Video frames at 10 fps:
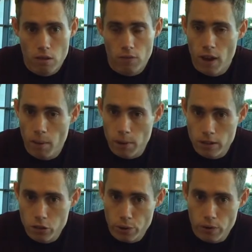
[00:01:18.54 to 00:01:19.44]
They've kept me
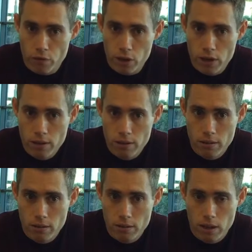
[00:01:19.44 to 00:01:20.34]
injury free.
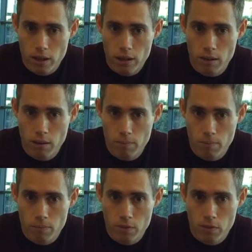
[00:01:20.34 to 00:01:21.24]

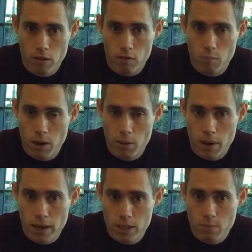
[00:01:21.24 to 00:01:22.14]
They've
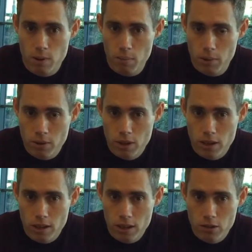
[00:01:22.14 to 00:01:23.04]
minimised my
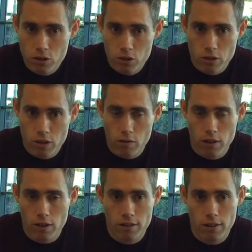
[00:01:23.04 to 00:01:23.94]
ability to get injured. They've,
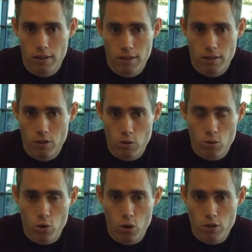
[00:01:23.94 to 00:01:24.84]

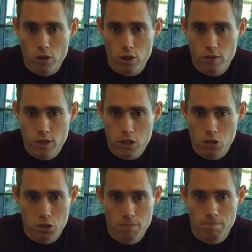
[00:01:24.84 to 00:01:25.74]
through all the
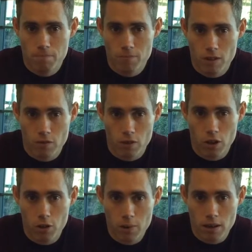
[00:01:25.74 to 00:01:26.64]
services, they've
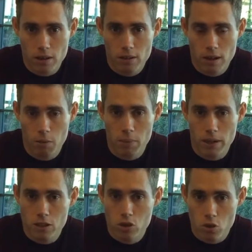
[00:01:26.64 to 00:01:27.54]
allowed me to help
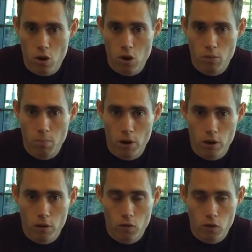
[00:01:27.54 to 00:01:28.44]
me get strong,
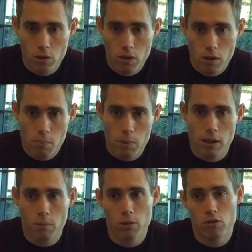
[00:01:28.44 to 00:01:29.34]
powerful,
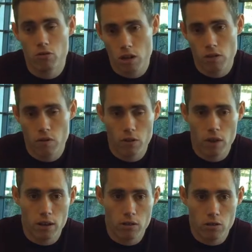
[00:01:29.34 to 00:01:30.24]
being able to transfer
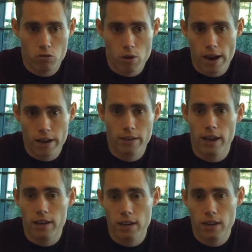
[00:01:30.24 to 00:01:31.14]
that into the track,
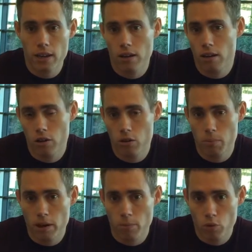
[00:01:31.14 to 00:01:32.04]
technically, how to
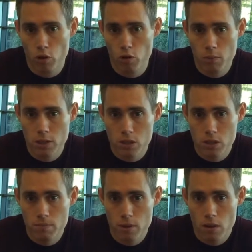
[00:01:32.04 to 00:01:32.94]
make improvements.